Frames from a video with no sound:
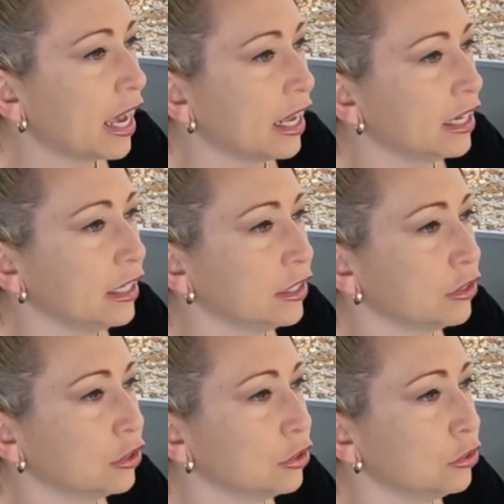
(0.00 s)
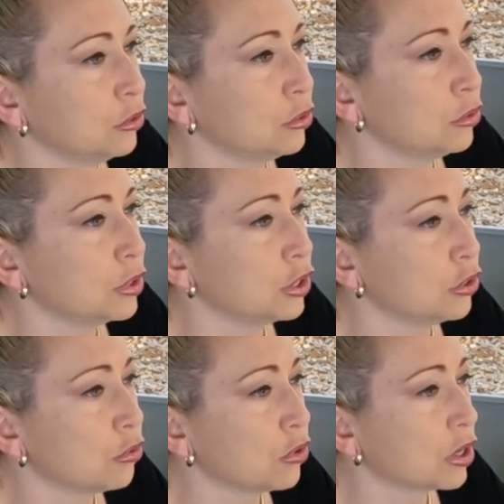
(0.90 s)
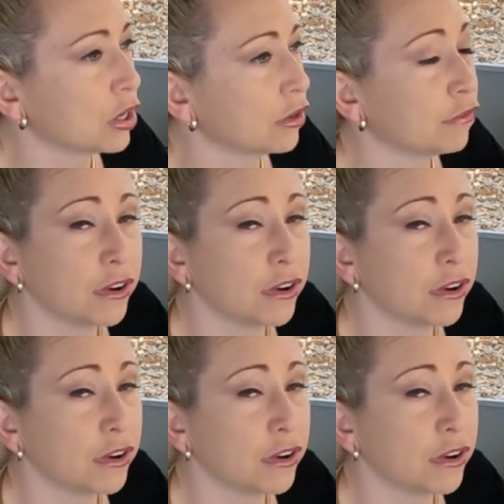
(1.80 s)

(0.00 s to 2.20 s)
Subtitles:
add it into your